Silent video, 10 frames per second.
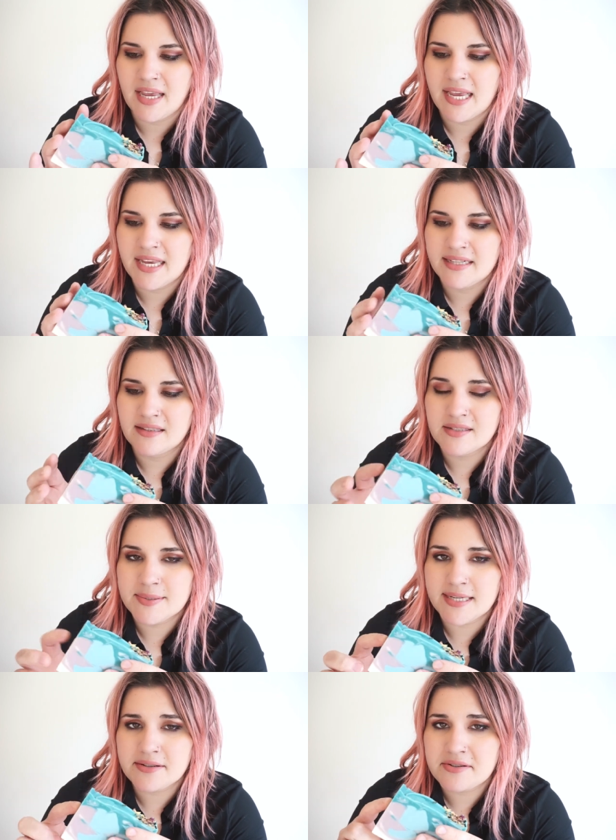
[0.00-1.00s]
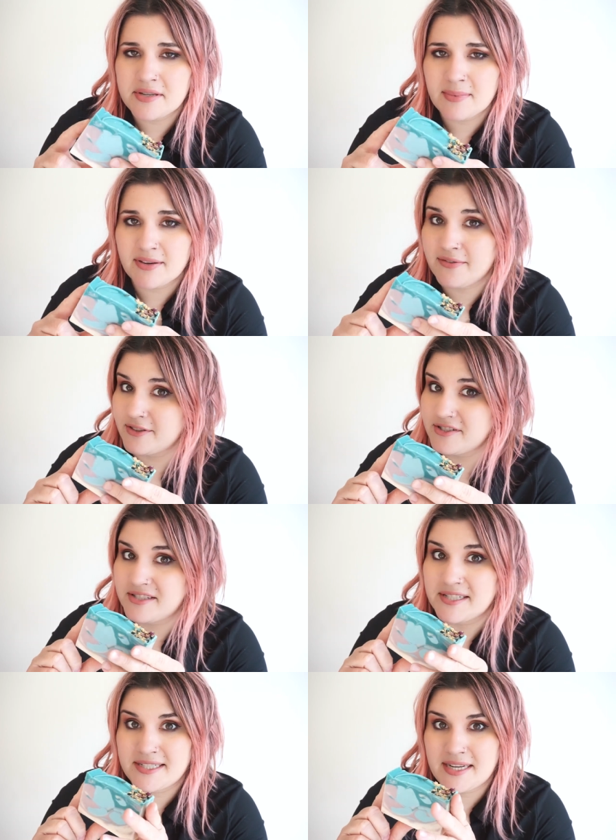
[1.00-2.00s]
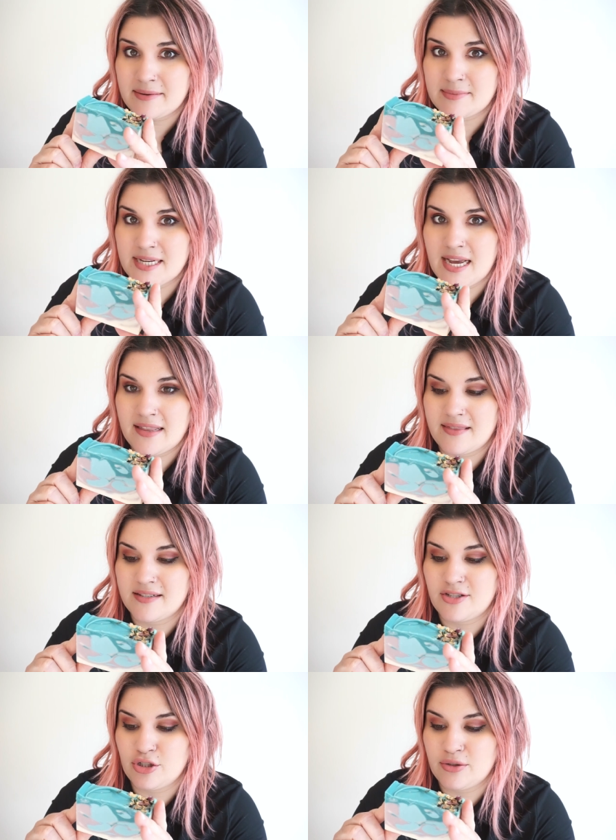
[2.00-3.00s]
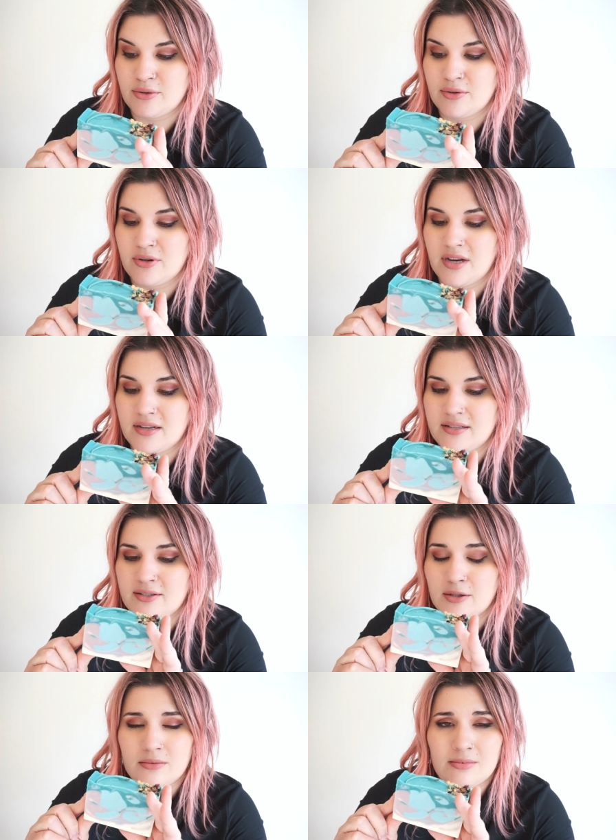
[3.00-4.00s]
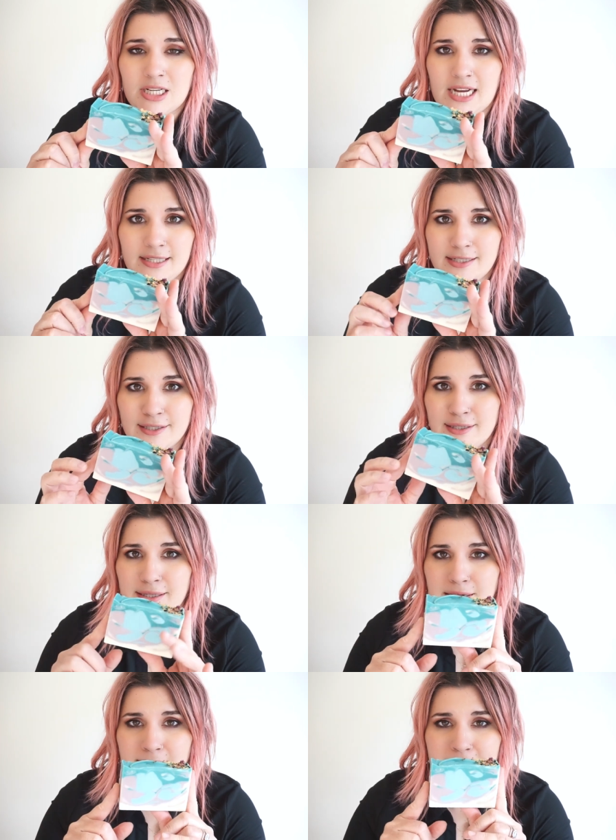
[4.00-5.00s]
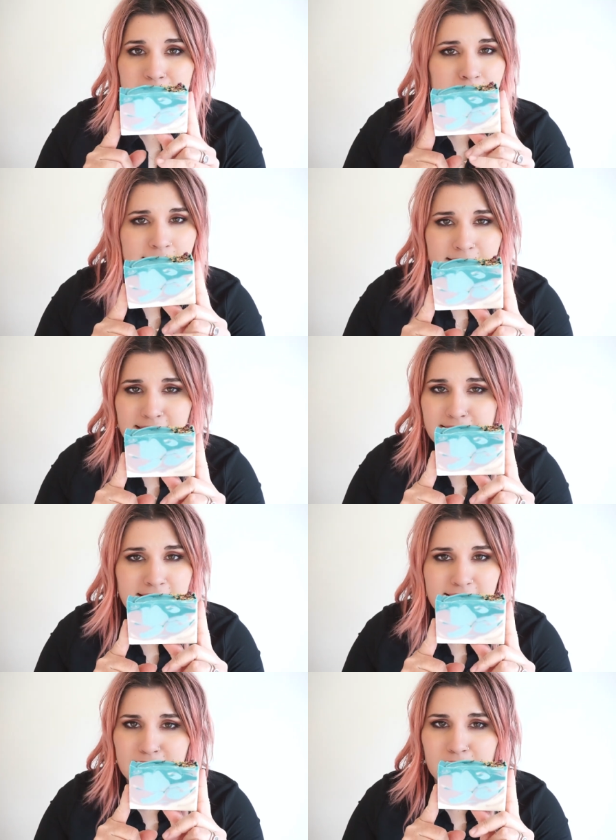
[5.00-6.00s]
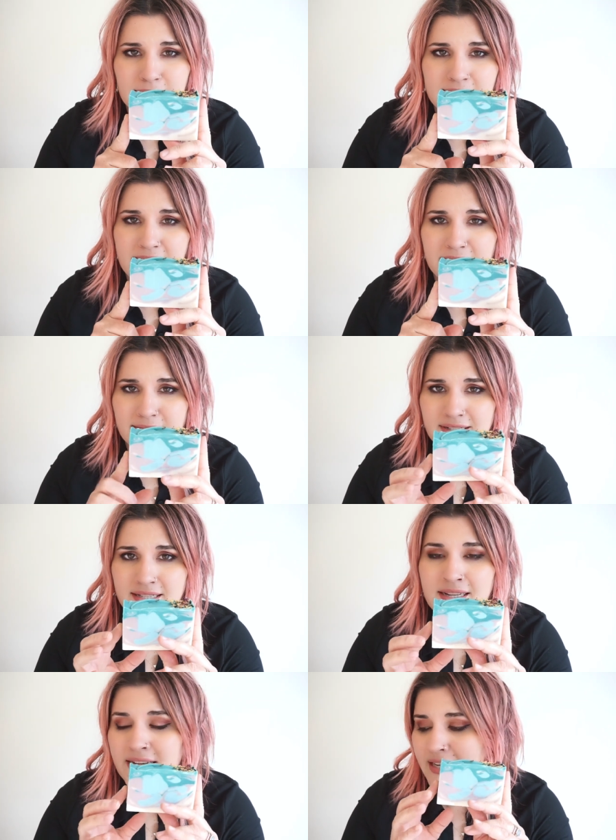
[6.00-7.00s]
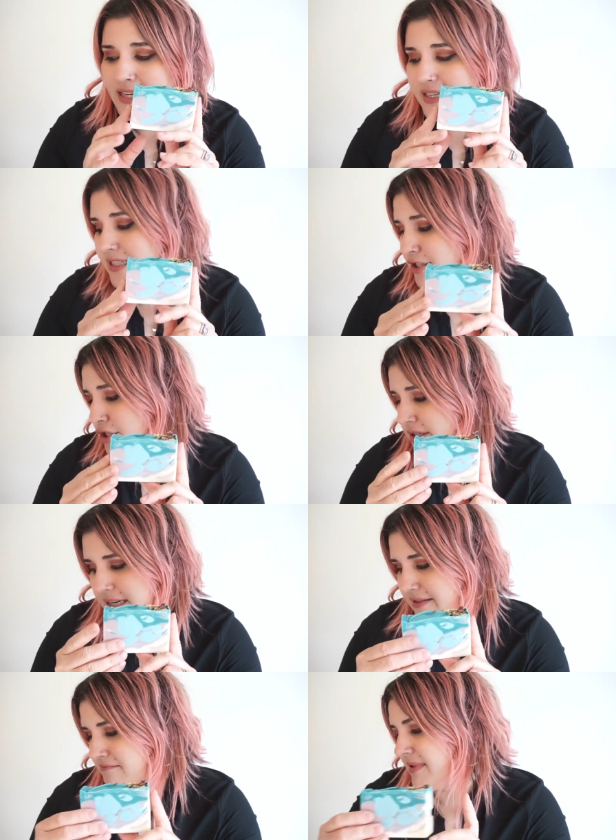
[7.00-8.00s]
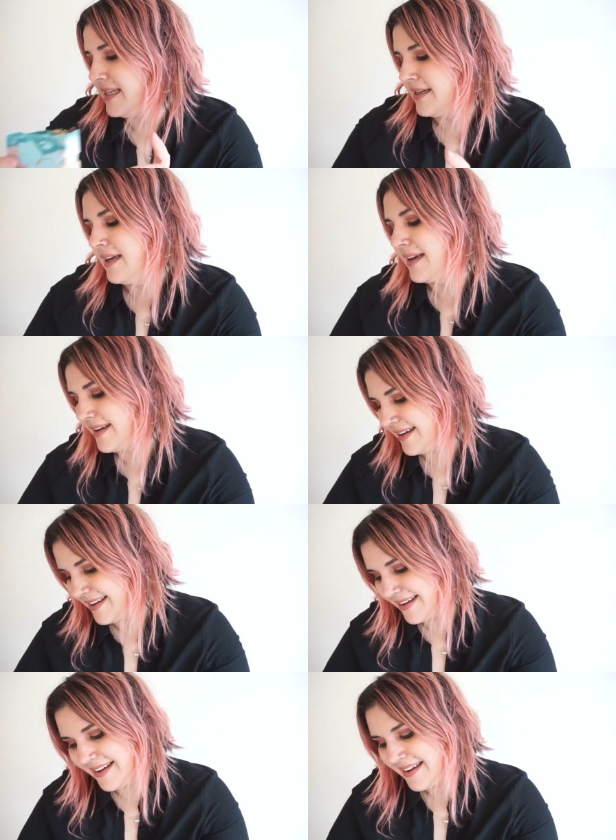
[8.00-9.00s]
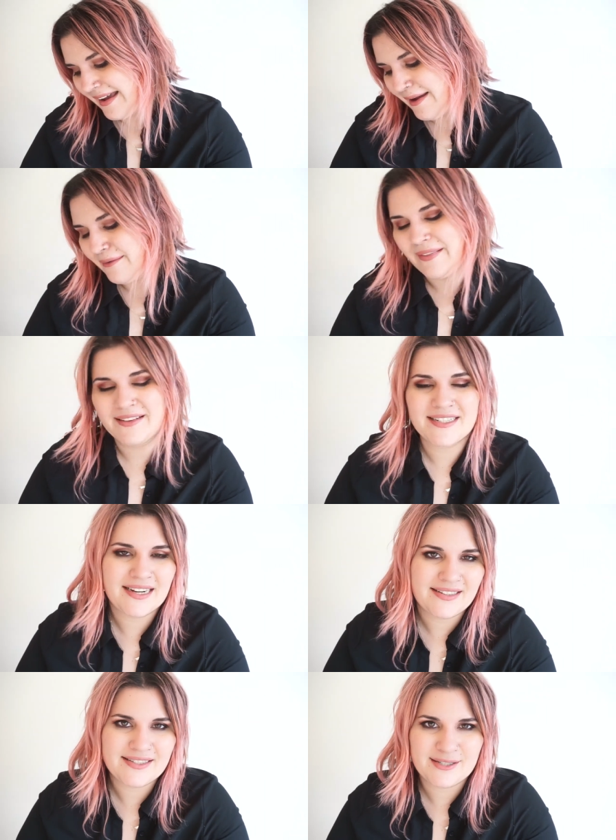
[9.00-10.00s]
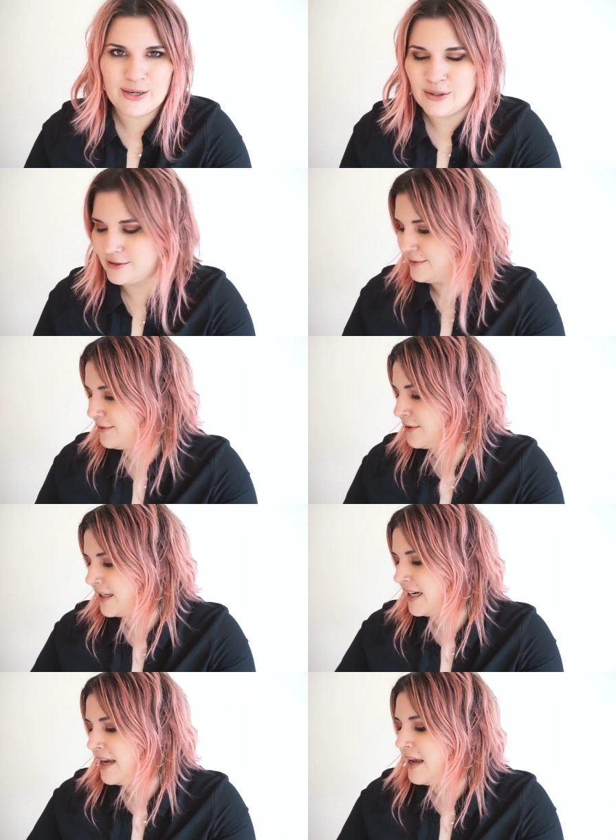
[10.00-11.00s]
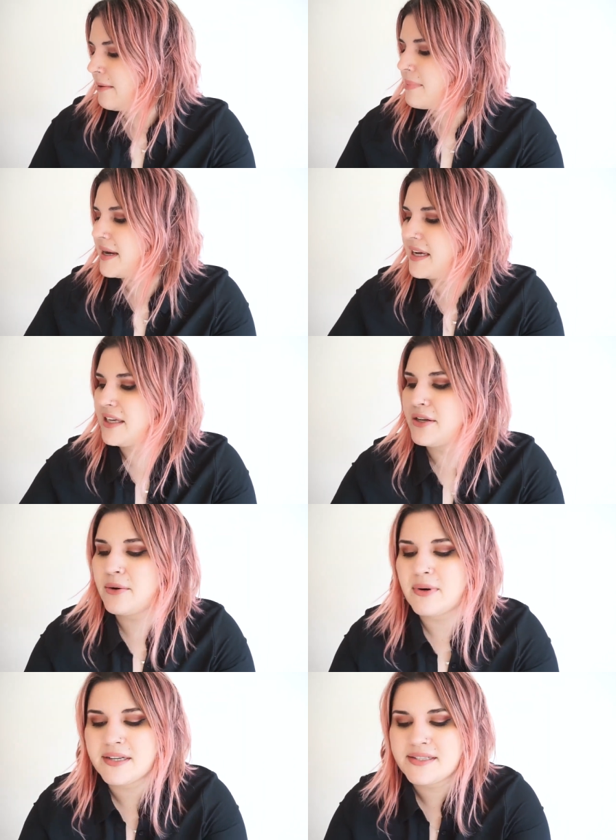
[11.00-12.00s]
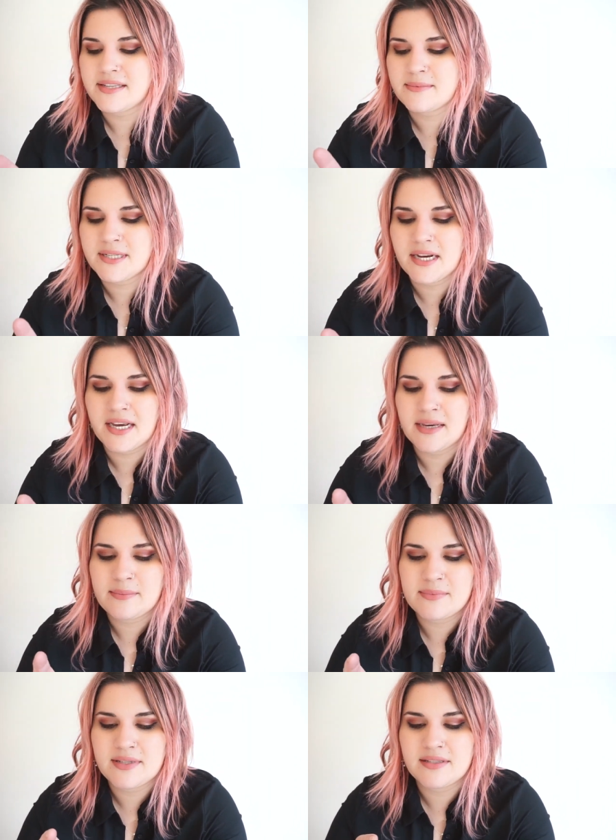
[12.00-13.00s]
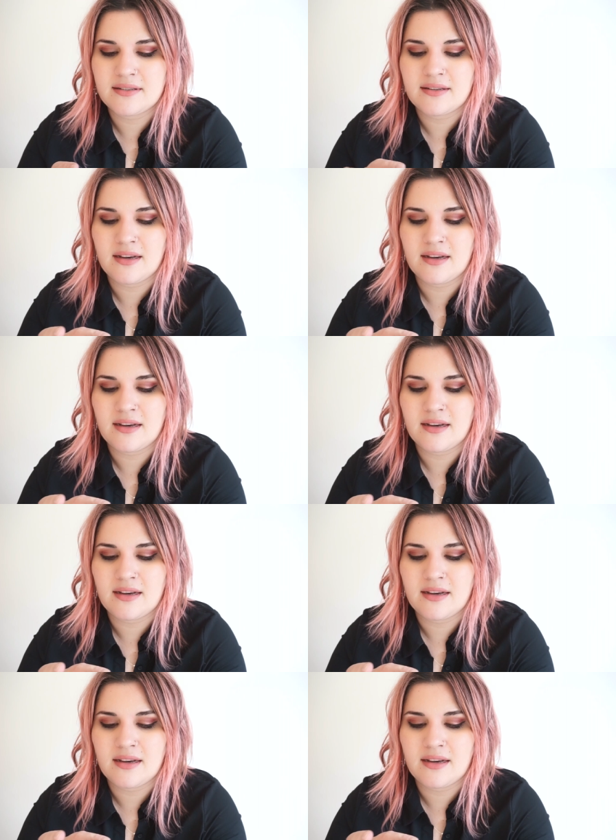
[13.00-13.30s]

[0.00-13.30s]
And this was actually my first attempt at the June Soap Challenge Club, and as you can see, it's nowhere near what it should have been, what the challenge called for. But you know what, sometimes